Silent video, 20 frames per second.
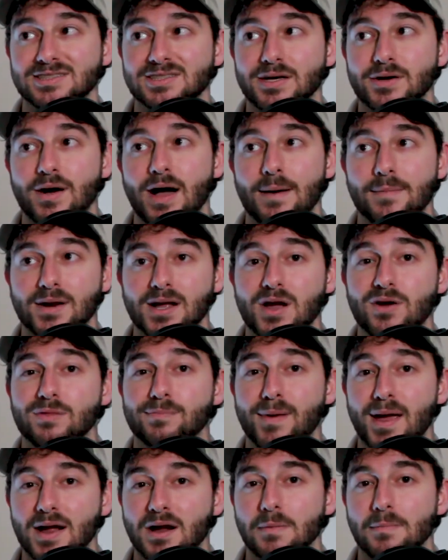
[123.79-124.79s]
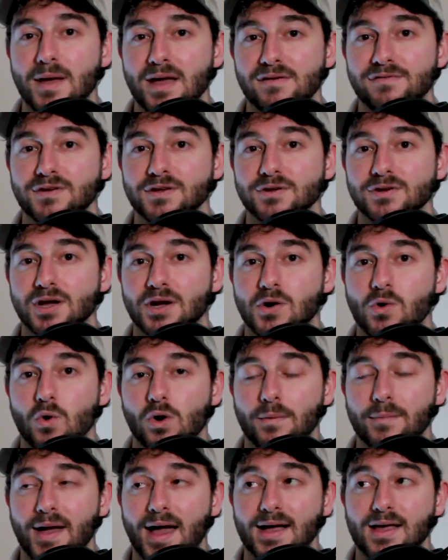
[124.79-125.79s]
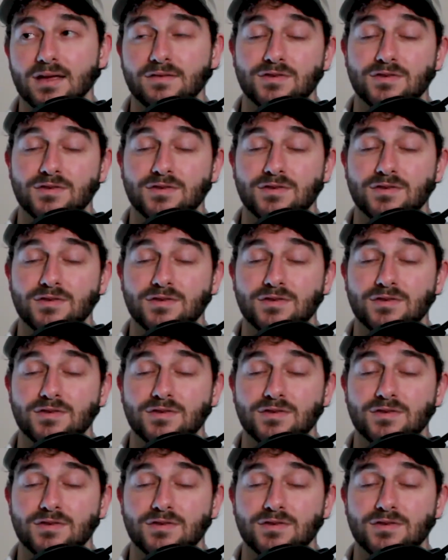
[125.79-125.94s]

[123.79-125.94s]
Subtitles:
So I'm going to go with Baker Mayfield at quarterback.